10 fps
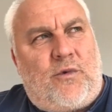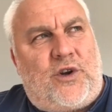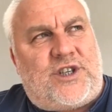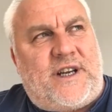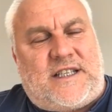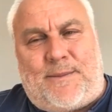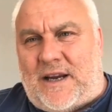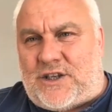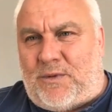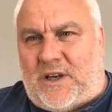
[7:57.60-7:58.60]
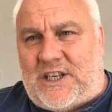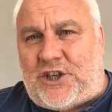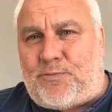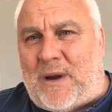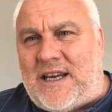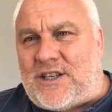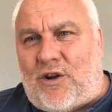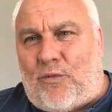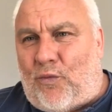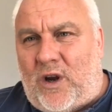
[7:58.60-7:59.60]
We just need to make some decisions based
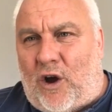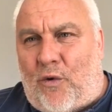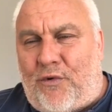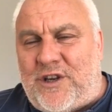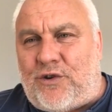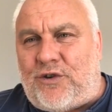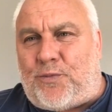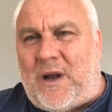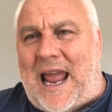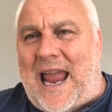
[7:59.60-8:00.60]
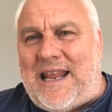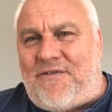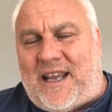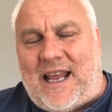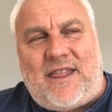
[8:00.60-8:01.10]
on results we're getting. If you're